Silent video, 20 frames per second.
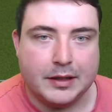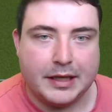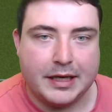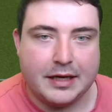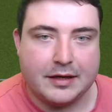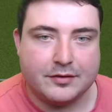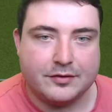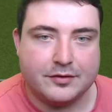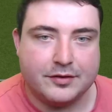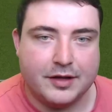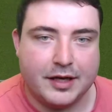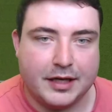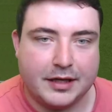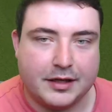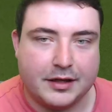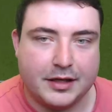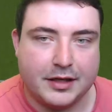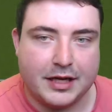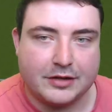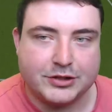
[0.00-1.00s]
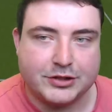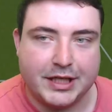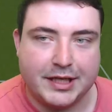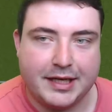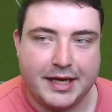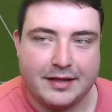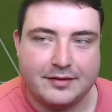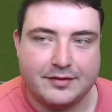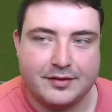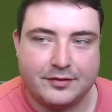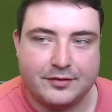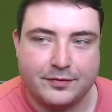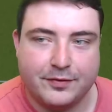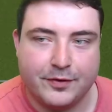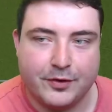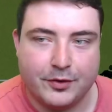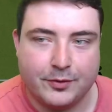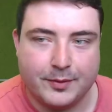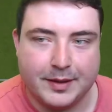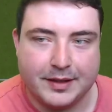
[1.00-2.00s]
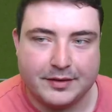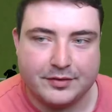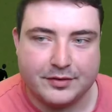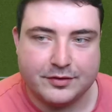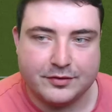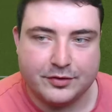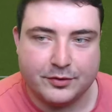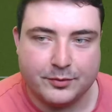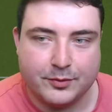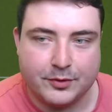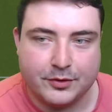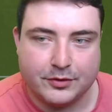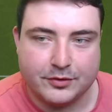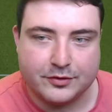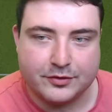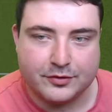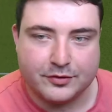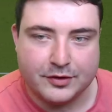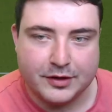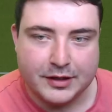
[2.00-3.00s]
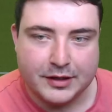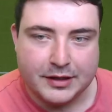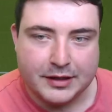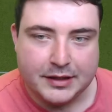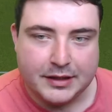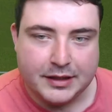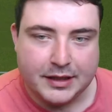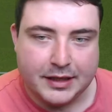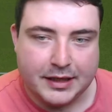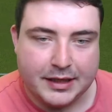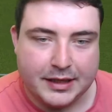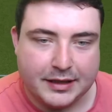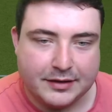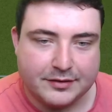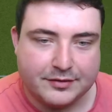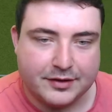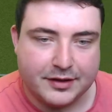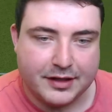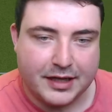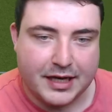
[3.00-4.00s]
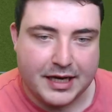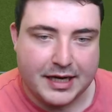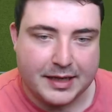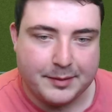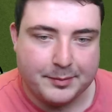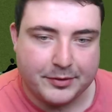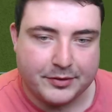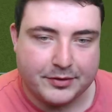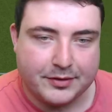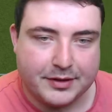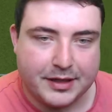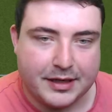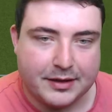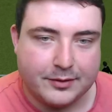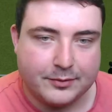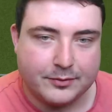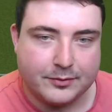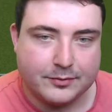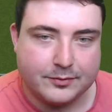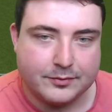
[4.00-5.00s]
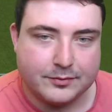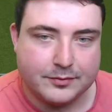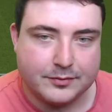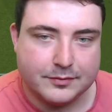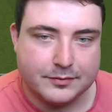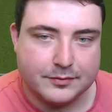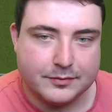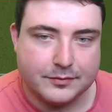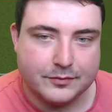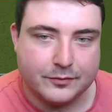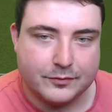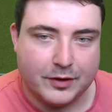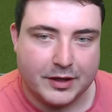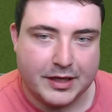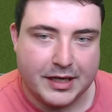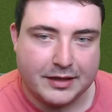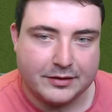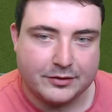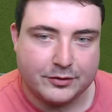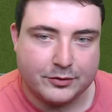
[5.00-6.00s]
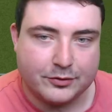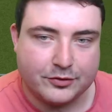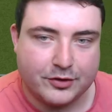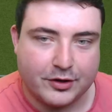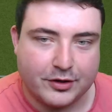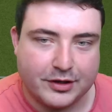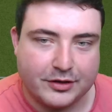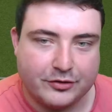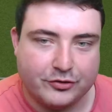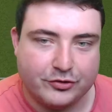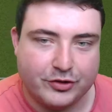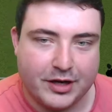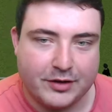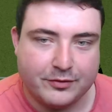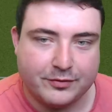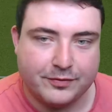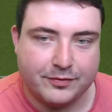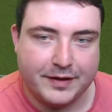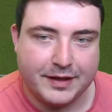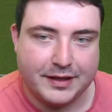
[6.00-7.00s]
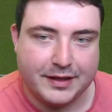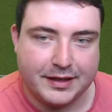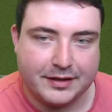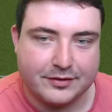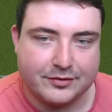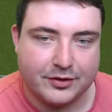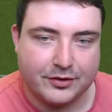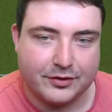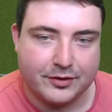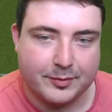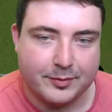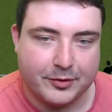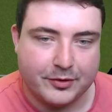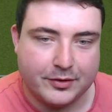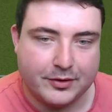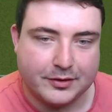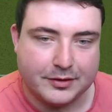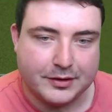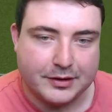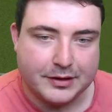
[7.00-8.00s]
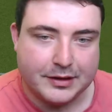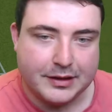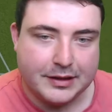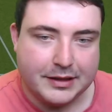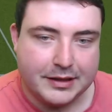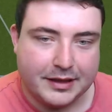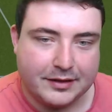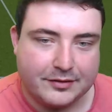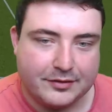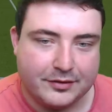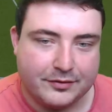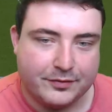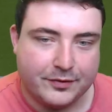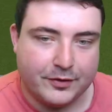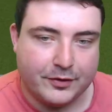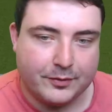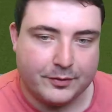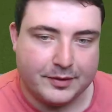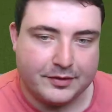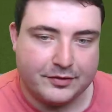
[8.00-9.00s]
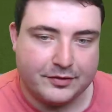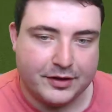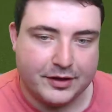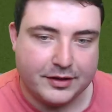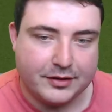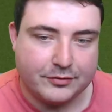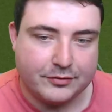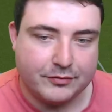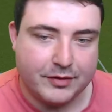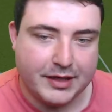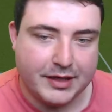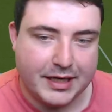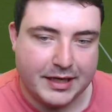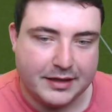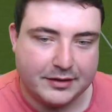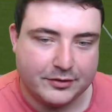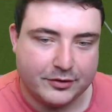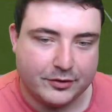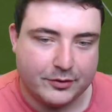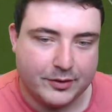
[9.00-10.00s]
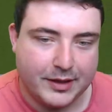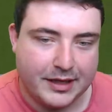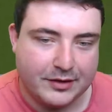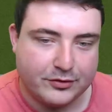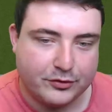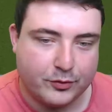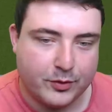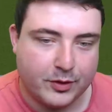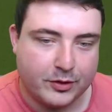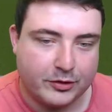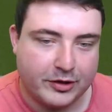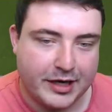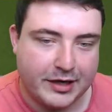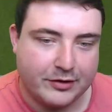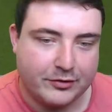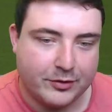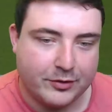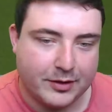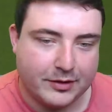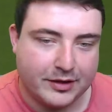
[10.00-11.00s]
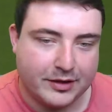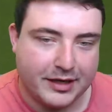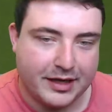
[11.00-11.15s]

here's Gulácsi gets it forward towards Sallai, but now Ronaldo's got it. João Felix on the ball. Gets it forward to Ronaldo. Here's Guerreiro on the